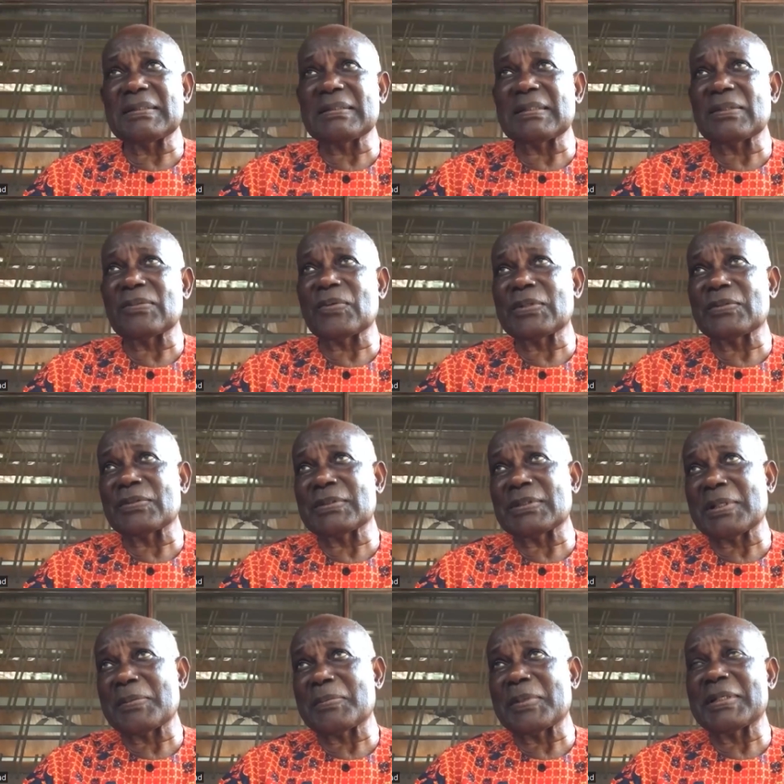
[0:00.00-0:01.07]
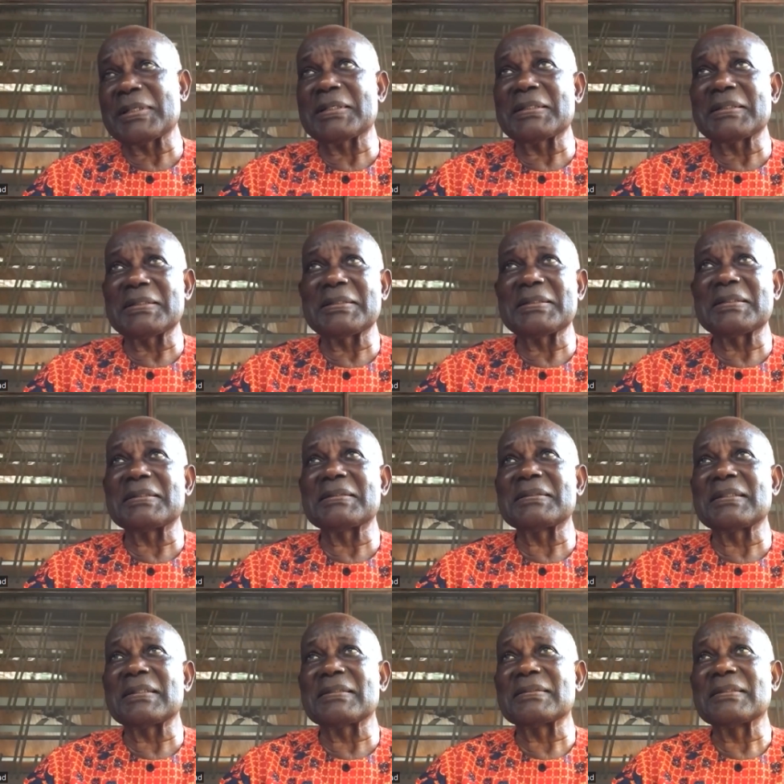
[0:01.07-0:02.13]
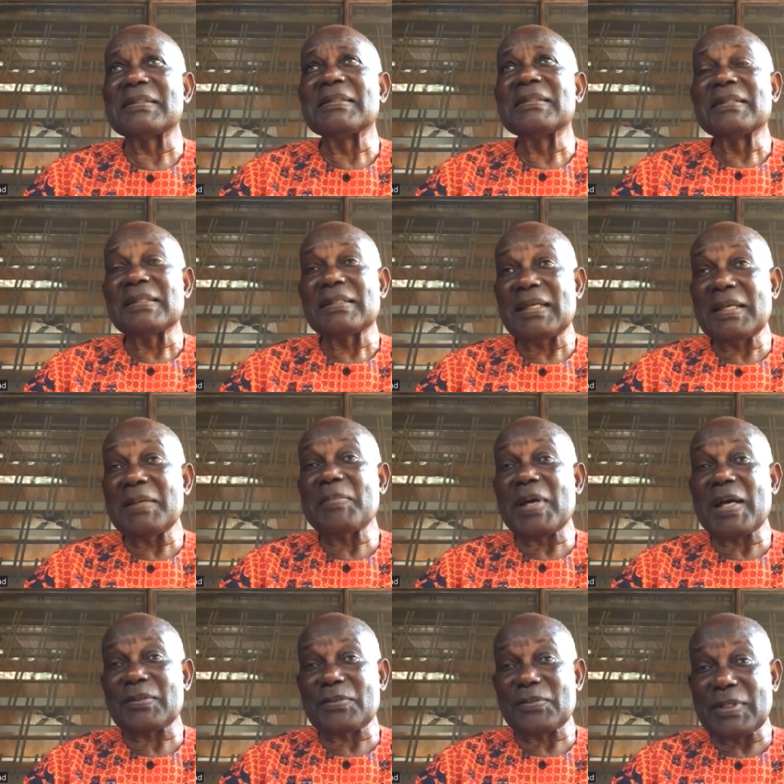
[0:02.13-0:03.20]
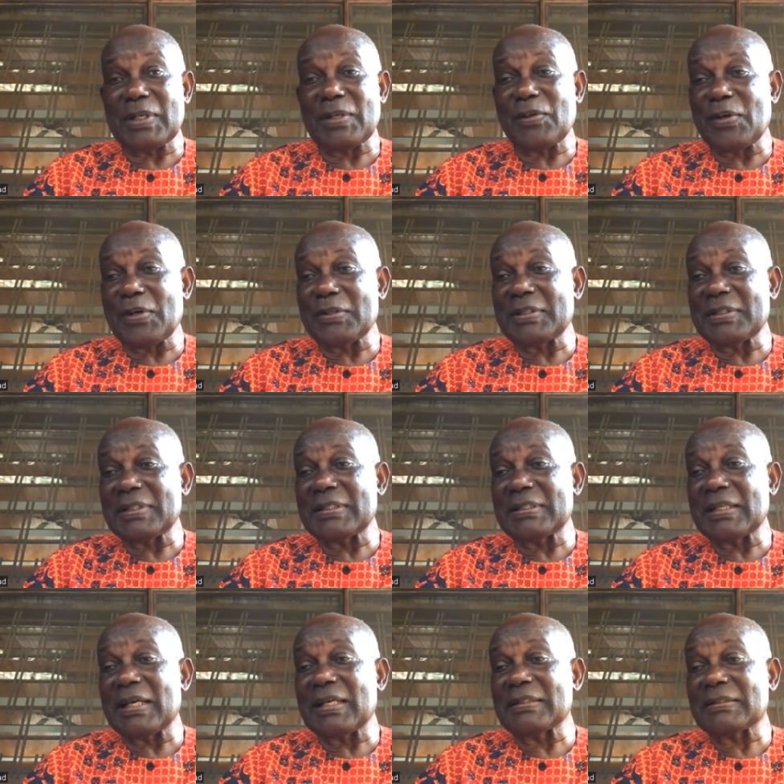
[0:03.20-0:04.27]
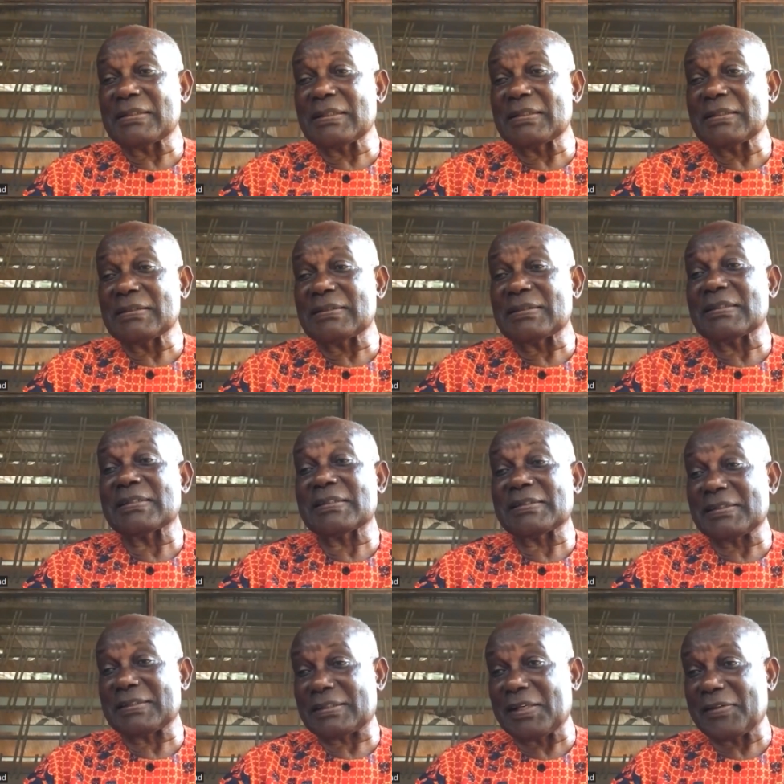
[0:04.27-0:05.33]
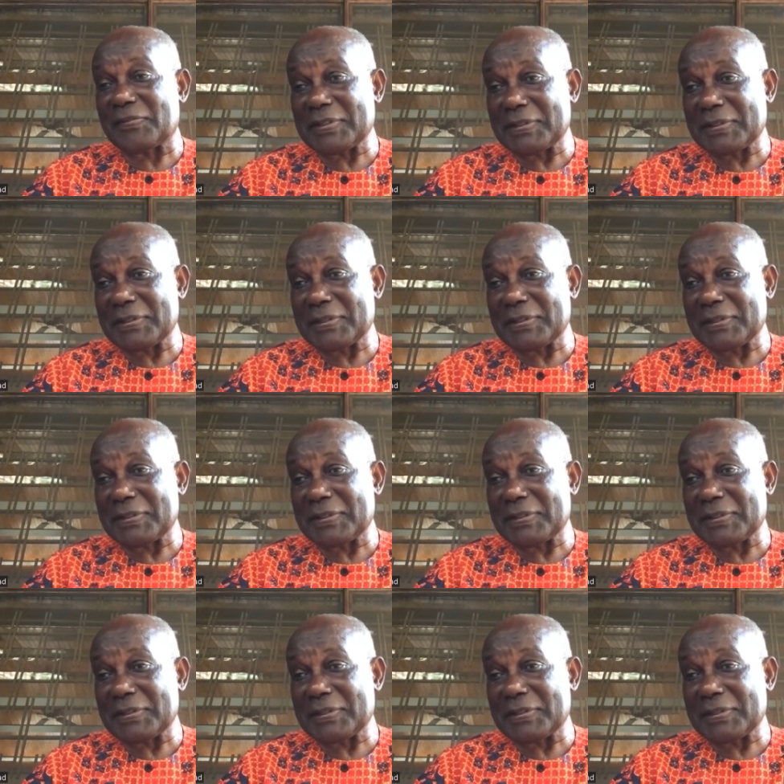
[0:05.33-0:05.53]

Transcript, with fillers: and then went to Germany and then came back to Legon in 1967.